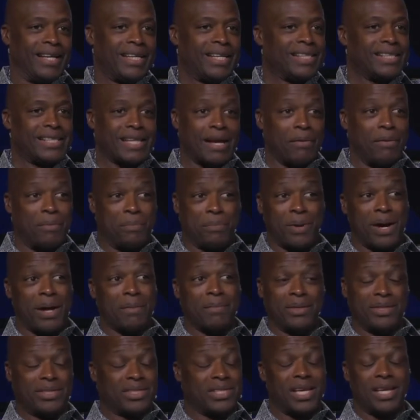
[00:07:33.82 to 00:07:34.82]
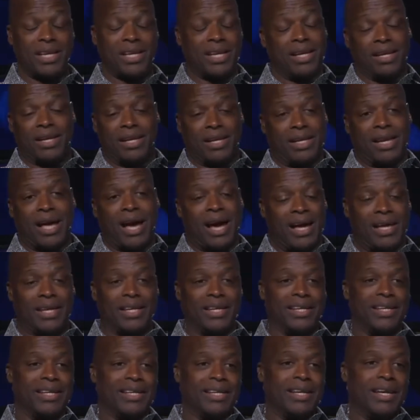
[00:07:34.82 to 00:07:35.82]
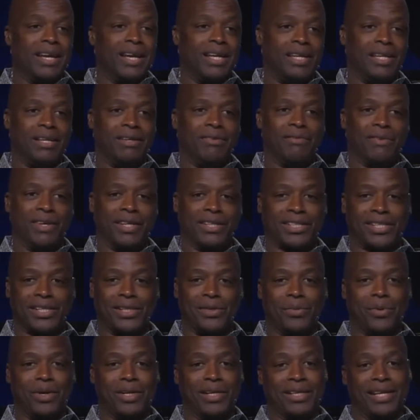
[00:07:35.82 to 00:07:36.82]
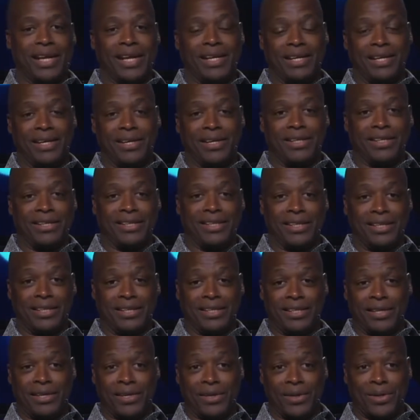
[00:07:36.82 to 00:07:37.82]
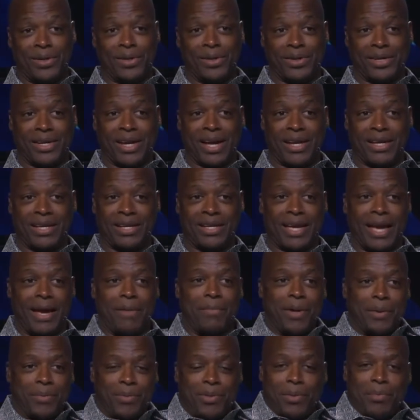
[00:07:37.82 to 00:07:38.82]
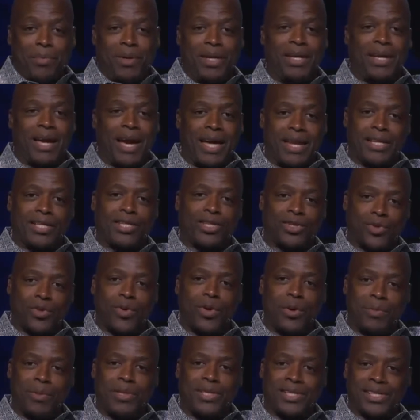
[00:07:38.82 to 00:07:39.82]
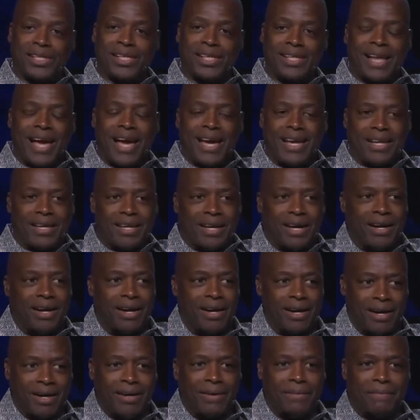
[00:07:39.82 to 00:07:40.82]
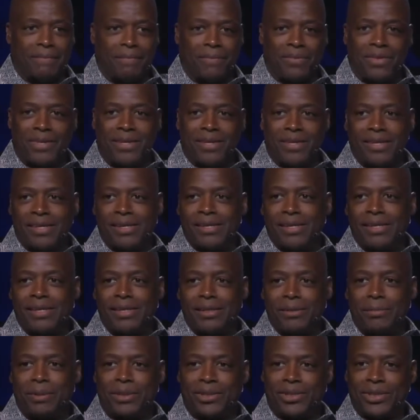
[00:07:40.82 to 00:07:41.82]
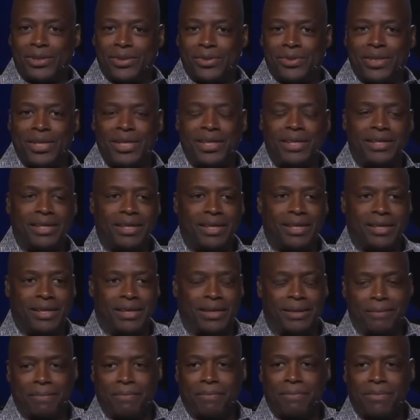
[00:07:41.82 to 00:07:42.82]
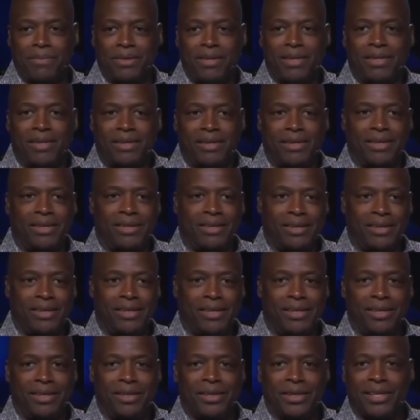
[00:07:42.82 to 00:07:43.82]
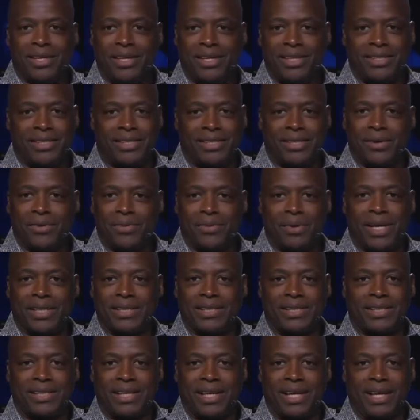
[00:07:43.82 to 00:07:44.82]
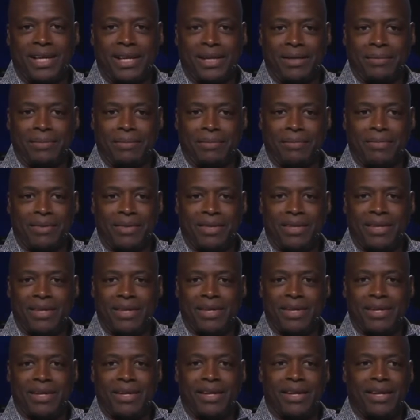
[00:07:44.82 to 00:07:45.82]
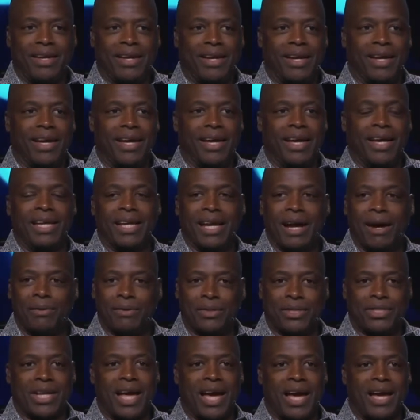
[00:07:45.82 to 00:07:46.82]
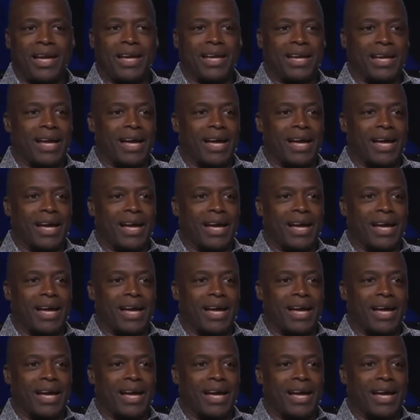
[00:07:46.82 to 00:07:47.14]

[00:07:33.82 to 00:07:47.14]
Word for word: guess I would probably say that a lot. And then eventually one day the, the, the girl kind of came up to me kind of squeamishly, like, uh, Mr. Green, uh, your kids don't watch the game. and I was like,